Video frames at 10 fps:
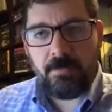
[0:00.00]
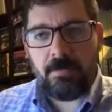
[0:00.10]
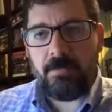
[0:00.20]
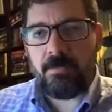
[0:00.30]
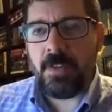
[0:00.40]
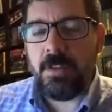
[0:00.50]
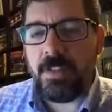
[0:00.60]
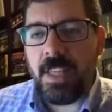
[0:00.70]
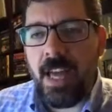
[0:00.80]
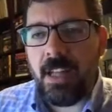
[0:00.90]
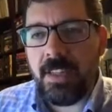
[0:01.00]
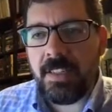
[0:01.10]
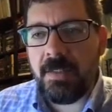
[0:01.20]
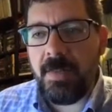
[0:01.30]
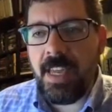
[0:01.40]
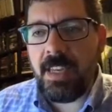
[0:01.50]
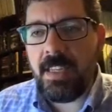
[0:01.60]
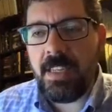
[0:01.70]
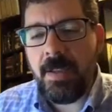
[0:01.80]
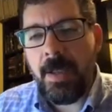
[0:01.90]
We're going to use the ls command,
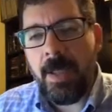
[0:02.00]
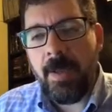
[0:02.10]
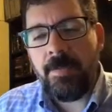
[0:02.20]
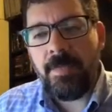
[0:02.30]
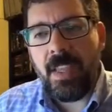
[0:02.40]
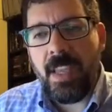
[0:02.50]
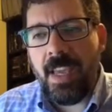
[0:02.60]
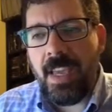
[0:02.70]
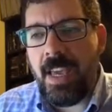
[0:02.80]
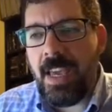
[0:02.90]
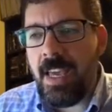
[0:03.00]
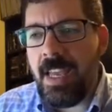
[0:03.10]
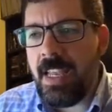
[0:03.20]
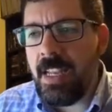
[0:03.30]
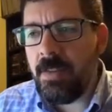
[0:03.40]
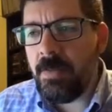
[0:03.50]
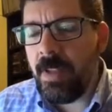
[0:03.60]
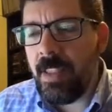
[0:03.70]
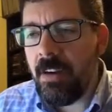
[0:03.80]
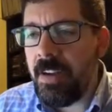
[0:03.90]
and
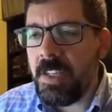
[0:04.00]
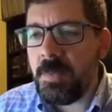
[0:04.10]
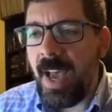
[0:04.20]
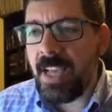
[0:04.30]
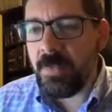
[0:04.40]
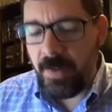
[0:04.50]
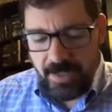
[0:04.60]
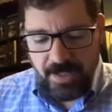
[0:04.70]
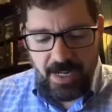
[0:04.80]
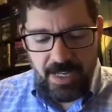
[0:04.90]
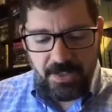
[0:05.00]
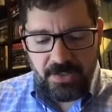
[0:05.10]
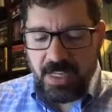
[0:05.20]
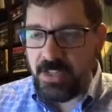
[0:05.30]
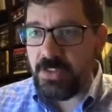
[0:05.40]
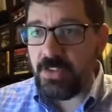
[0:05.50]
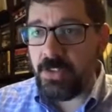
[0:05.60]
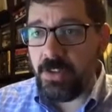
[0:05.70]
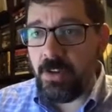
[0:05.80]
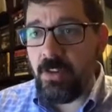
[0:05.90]
there it is, passphrase.enc. And just to
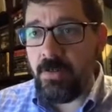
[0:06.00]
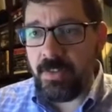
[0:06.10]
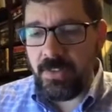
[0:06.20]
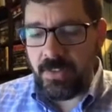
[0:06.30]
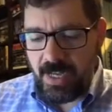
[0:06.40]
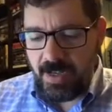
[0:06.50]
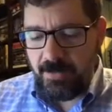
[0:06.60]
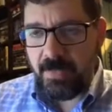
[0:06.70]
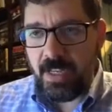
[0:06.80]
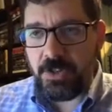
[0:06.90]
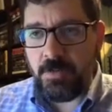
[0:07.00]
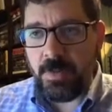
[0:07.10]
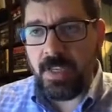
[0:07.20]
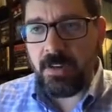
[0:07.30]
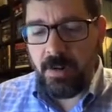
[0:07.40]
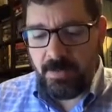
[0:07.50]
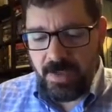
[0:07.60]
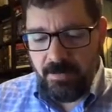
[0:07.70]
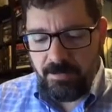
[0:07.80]
show you, it should be encrypted.